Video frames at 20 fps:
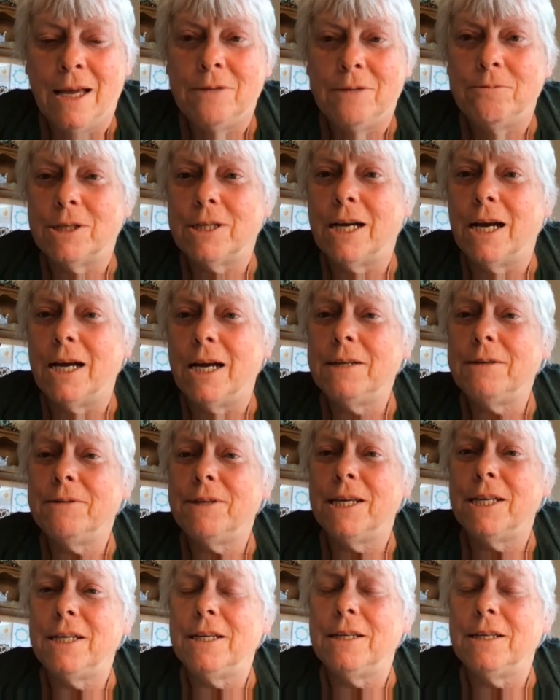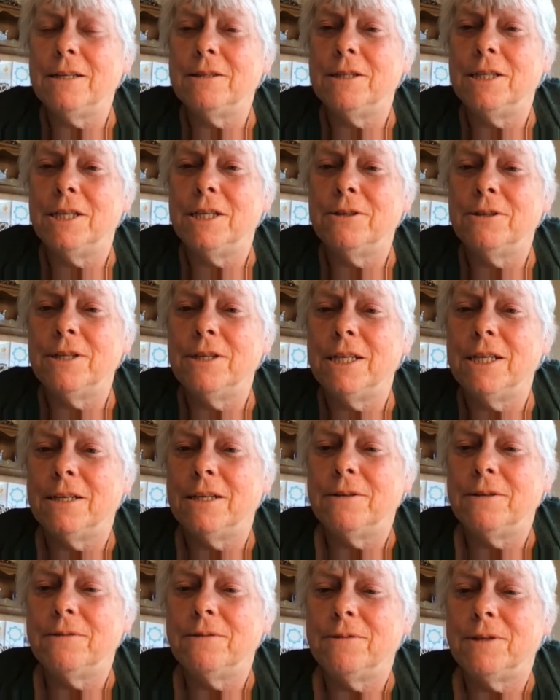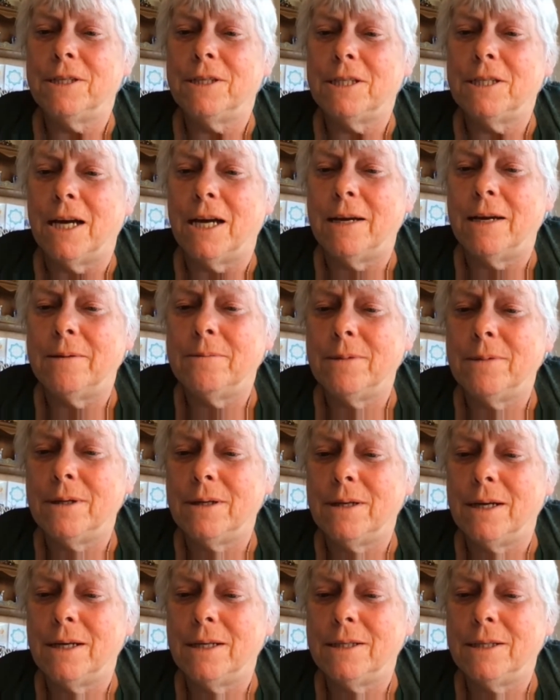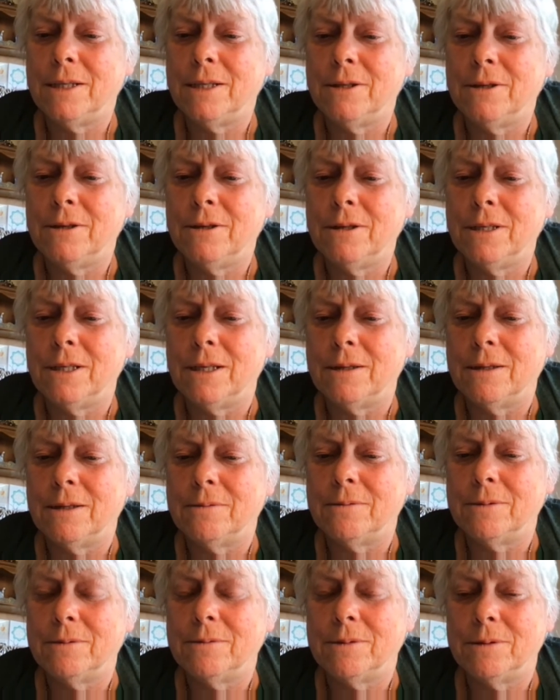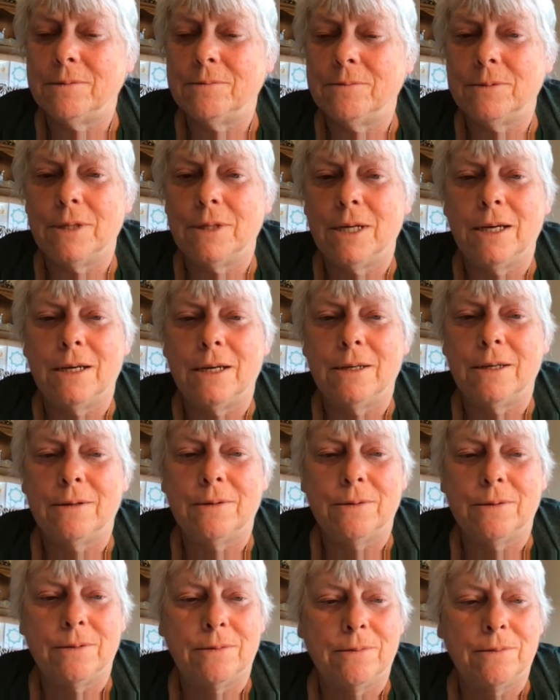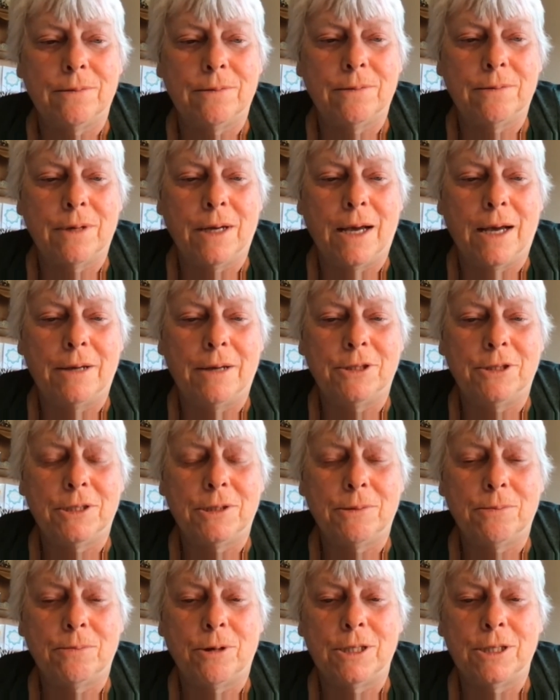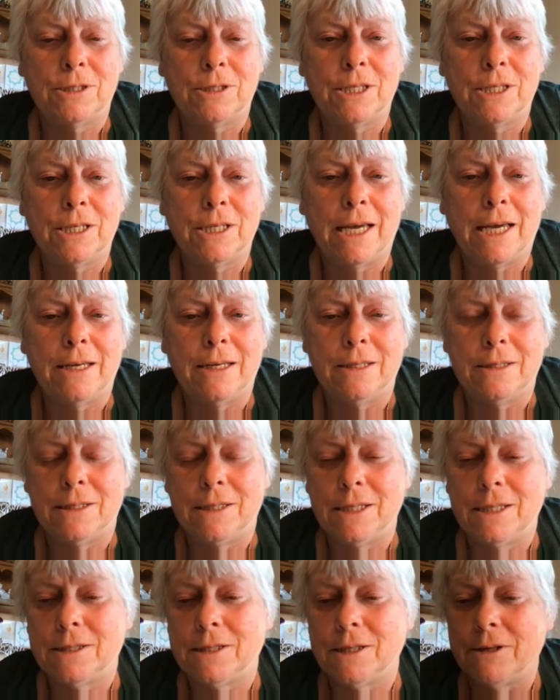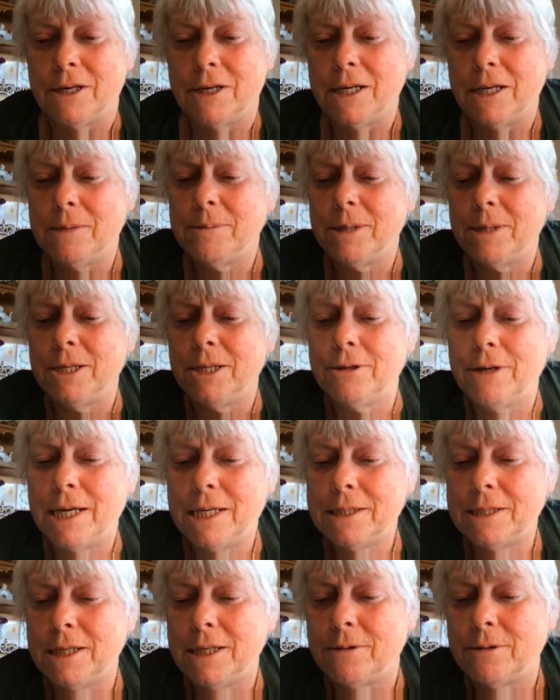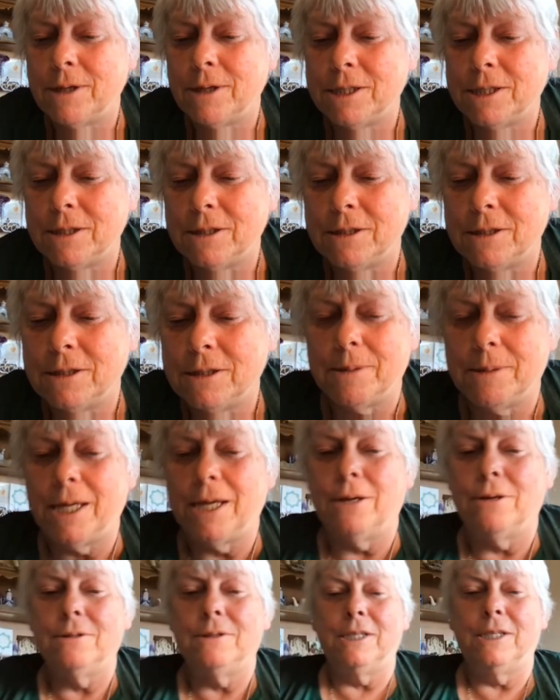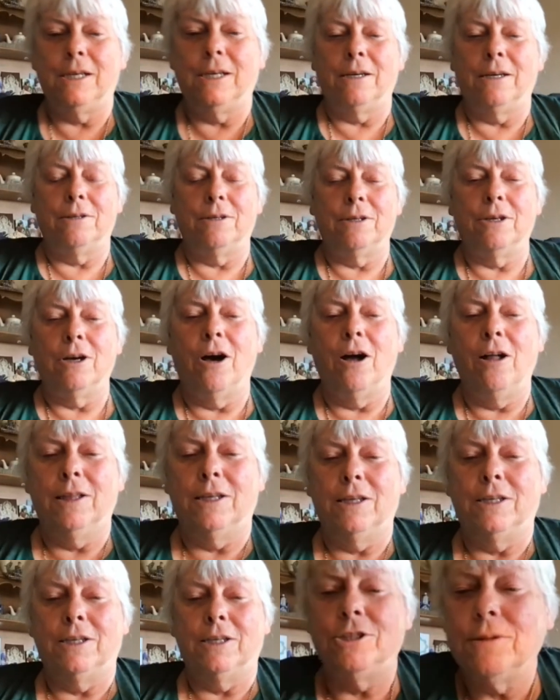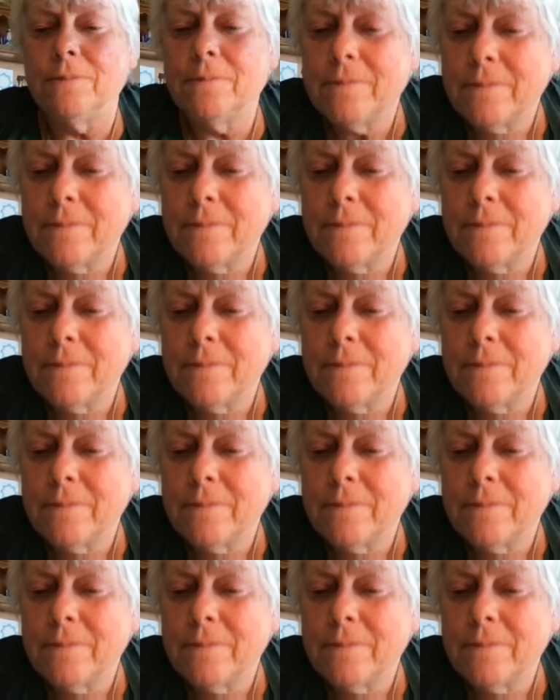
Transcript: We're kind of getting near the end of the time uh, here. Uh, uh I just want to uh, see is there anybody who has any questions about uh, the college?